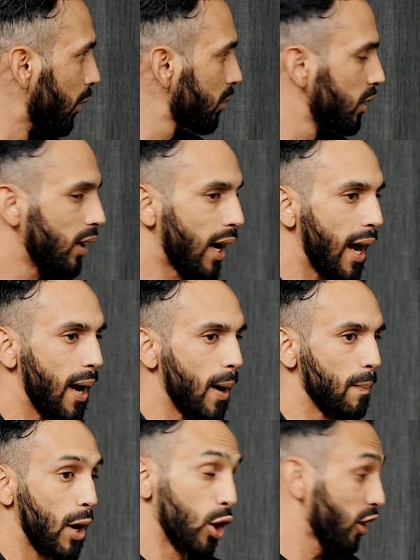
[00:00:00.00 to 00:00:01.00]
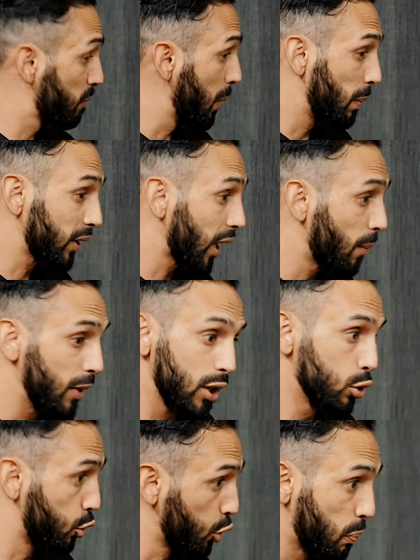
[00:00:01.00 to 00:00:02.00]
You know, um, a lot of people
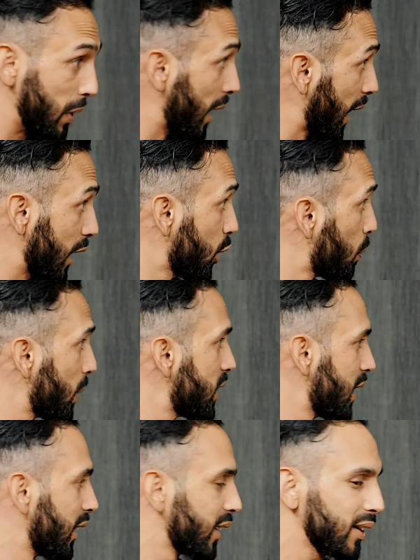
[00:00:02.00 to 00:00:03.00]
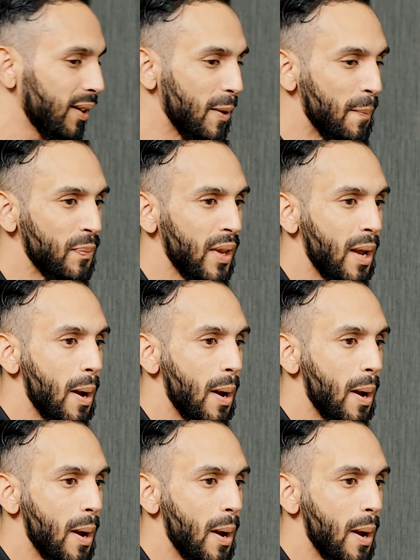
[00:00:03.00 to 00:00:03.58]
tell me you should be a radio presenter,